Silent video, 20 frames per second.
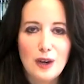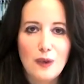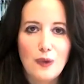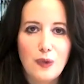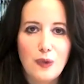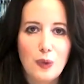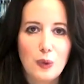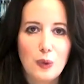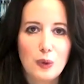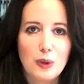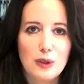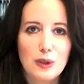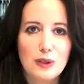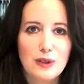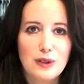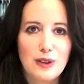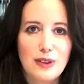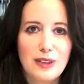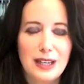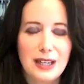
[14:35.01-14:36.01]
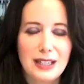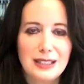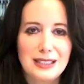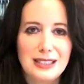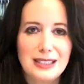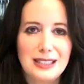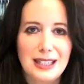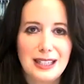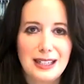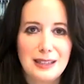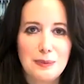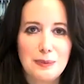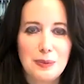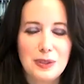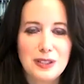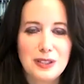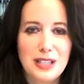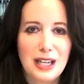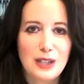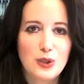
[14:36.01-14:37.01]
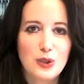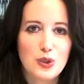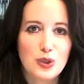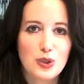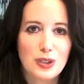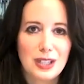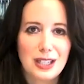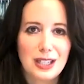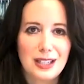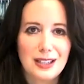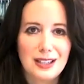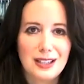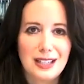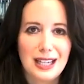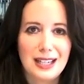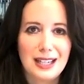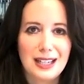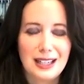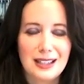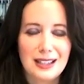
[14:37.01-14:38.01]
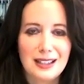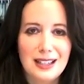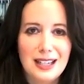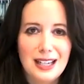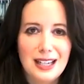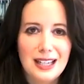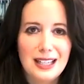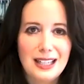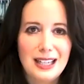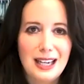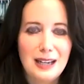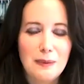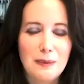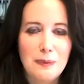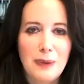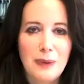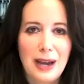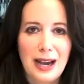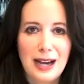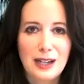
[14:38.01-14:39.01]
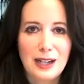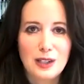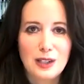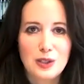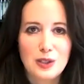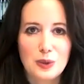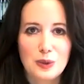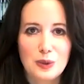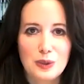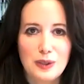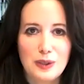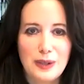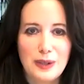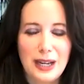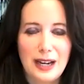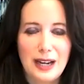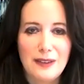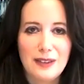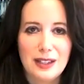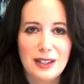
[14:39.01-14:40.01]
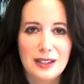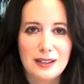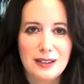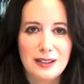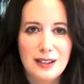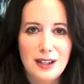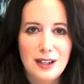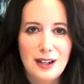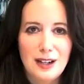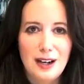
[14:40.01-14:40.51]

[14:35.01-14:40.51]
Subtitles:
for things like potentially getting kickbacks or, having,